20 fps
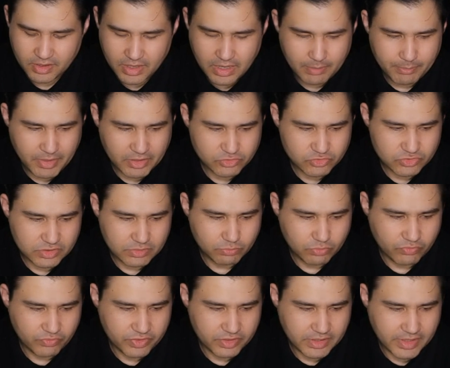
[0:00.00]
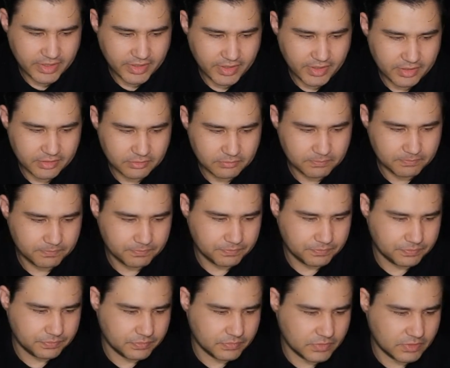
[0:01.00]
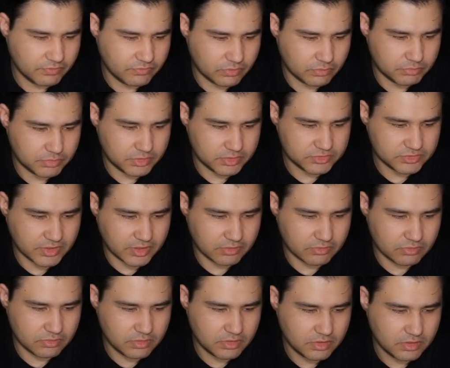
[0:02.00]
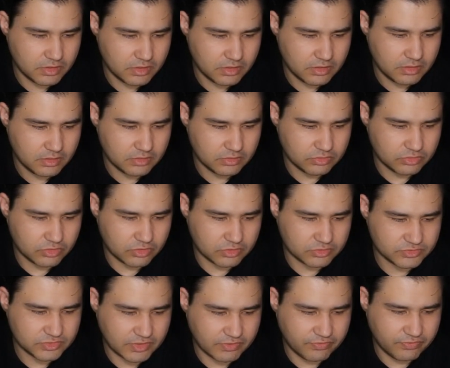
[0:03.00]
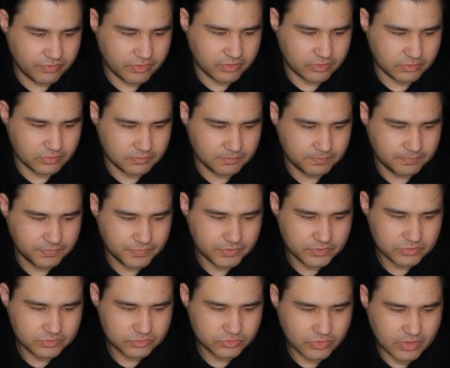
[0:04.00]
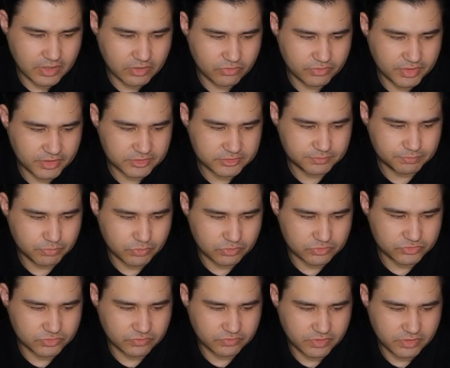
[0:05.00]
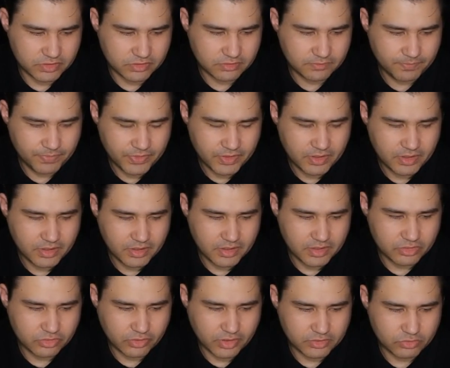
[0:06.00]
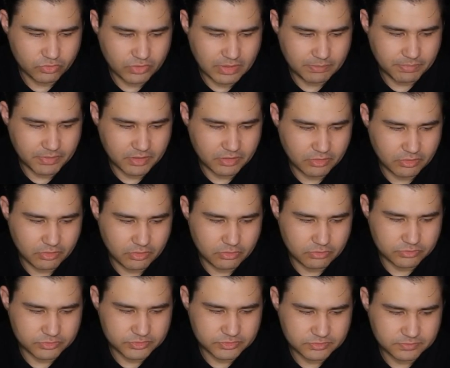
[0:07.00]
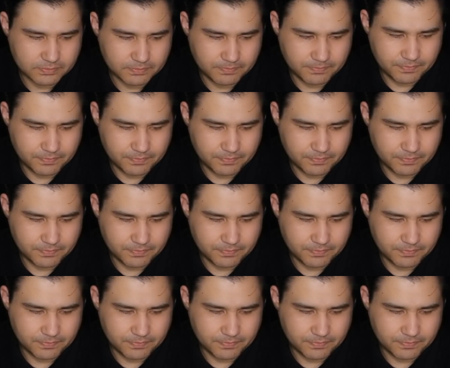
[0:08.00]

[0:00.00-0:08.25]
I'm actually moving the hand from this angle towards the front, so I don't expose over here, and try to keep it close